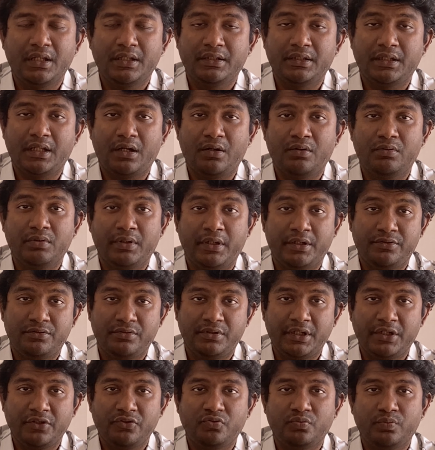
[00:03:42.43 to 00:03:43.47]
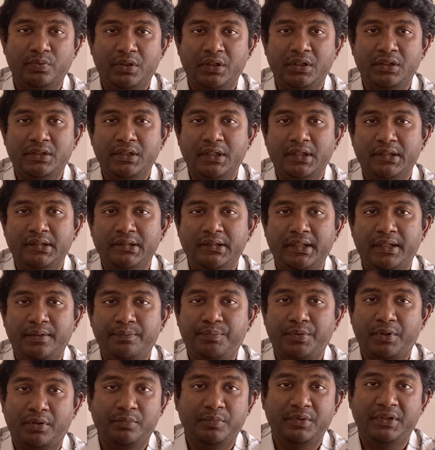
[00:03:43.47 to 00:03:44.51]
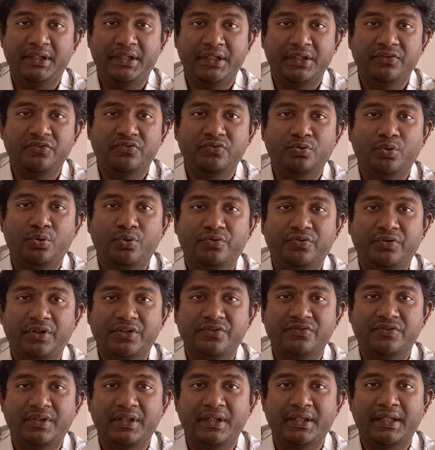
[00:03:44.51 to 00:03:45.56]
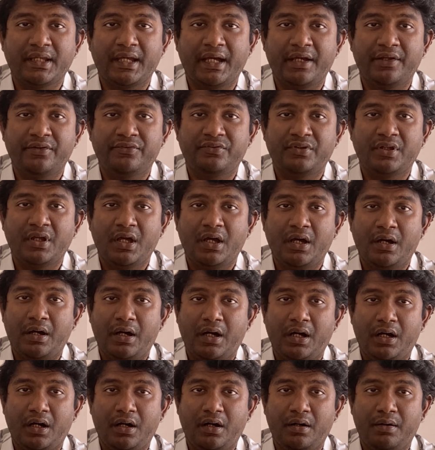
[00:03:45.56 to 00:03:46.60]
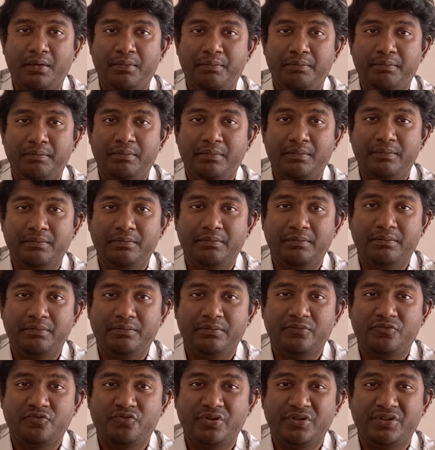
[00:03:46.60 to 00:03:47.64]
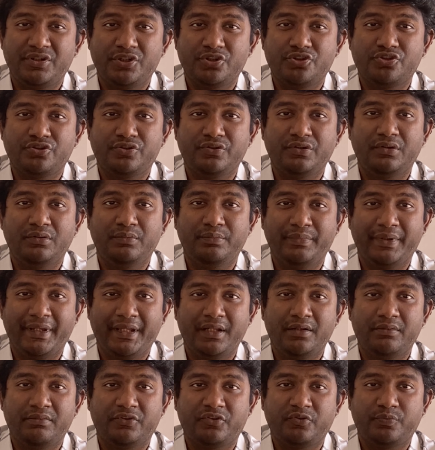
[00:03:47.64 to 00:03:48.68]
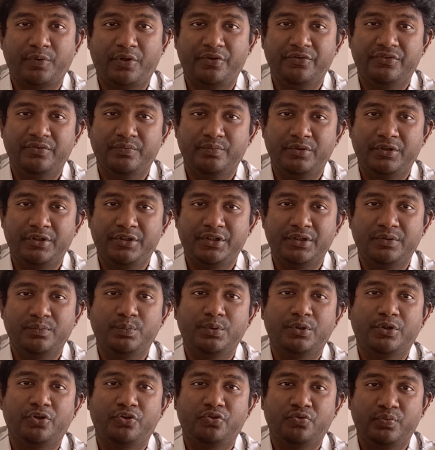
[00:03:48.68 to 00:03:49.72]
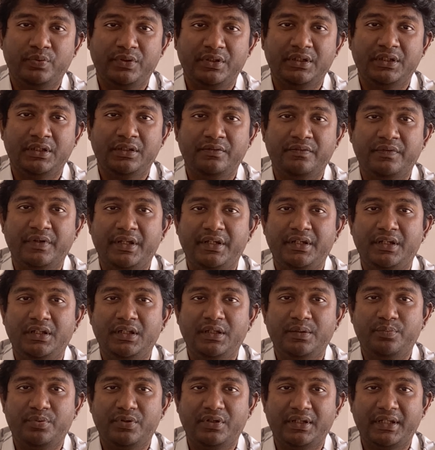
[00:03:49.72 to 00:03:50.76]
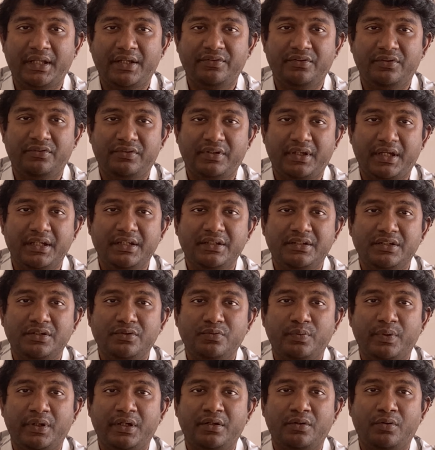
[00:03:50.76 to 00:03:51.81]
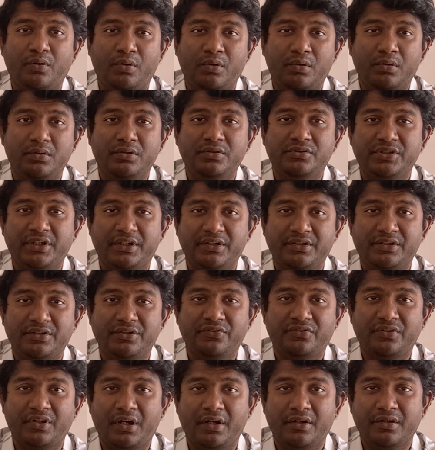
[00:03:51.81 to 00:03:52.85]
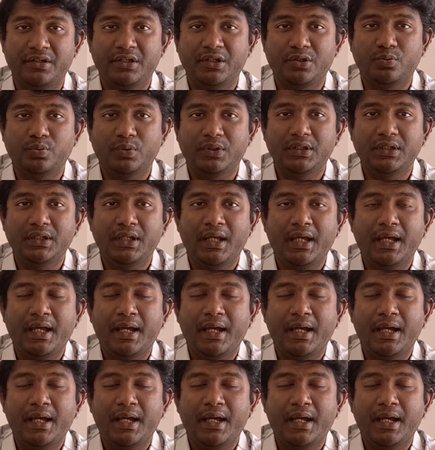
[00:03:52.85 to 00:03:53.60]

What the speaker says: Now, in today's world, there probably is no such thing as a traditional male responsibility because we live in a liberalized society where all genders are equal.